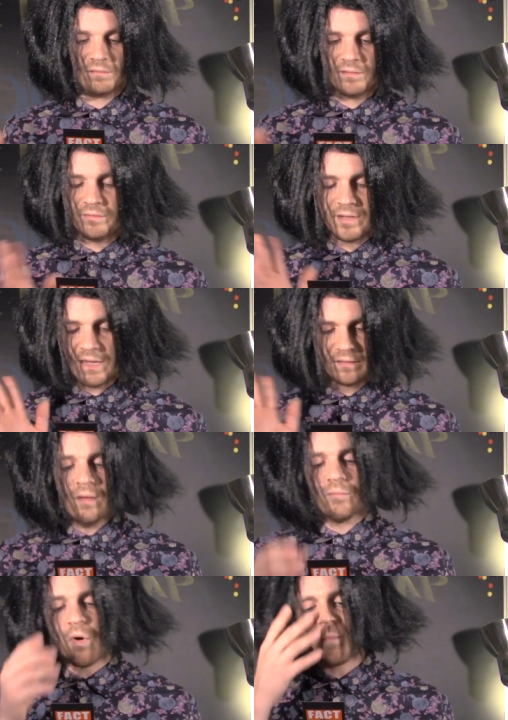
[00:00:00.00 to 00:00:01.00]
Who cares?
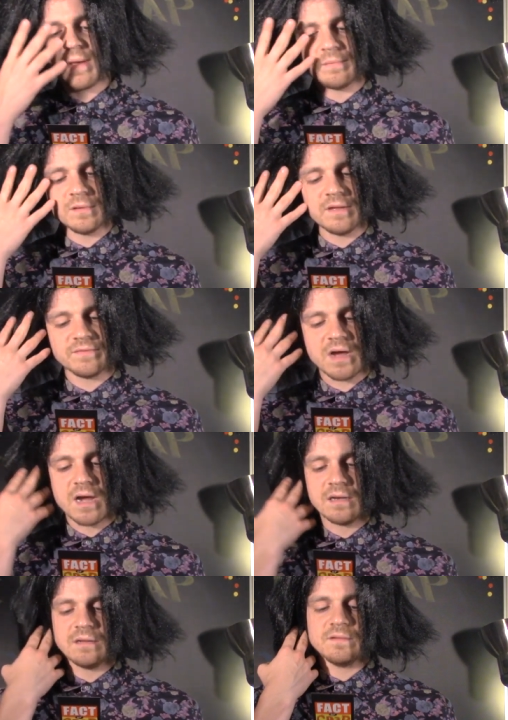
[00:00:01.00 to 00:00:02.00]
More people left
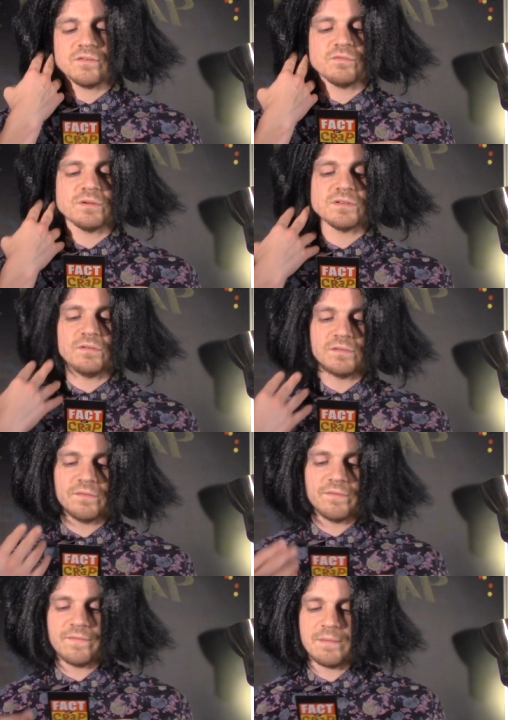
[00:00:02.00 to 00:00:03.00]
Ireland as a result of
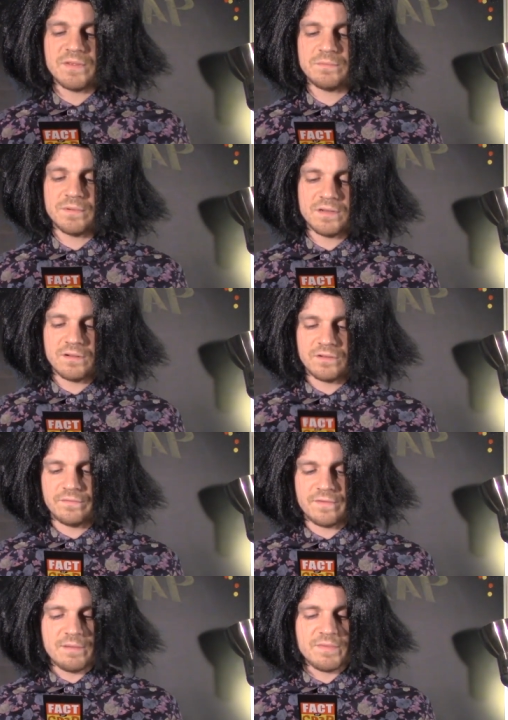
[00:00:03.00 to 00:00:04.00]
the famous potato
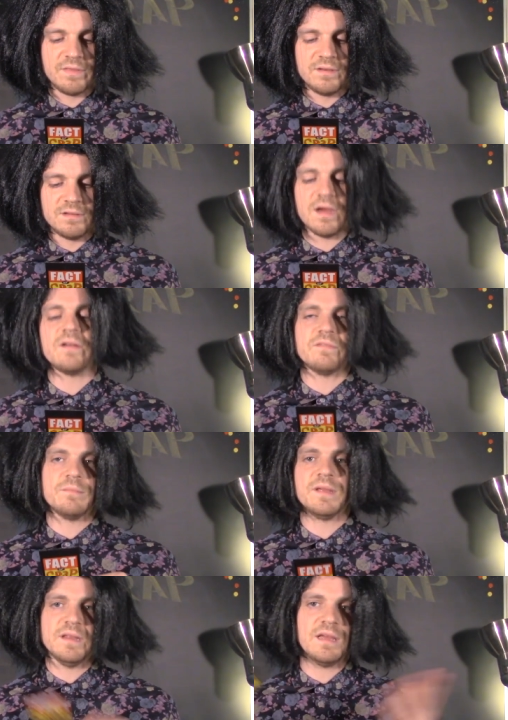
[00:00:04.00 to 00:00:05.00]
famine than died
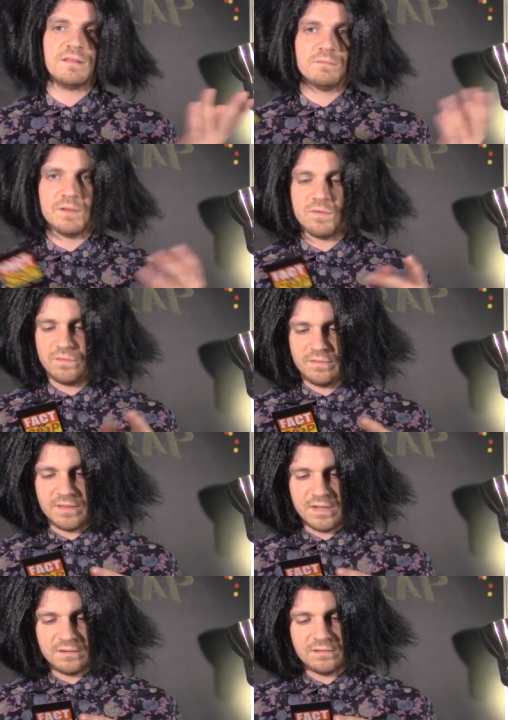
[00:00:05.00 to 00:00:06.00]
from it. Yes, we all knew
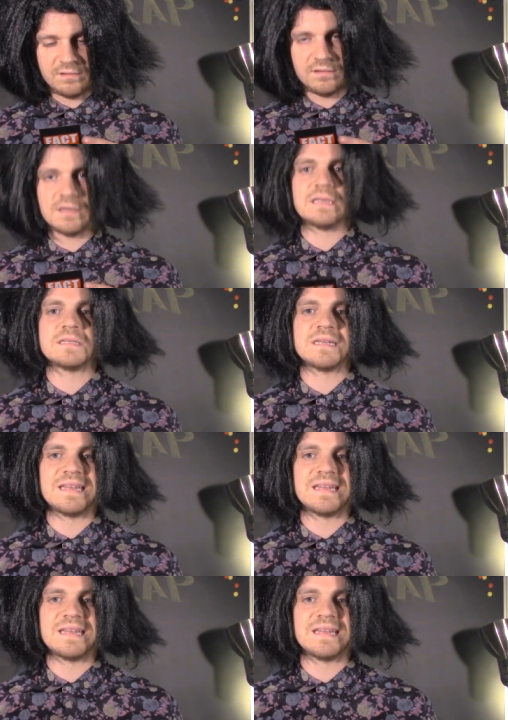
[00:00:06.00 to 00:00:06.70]
that, at least in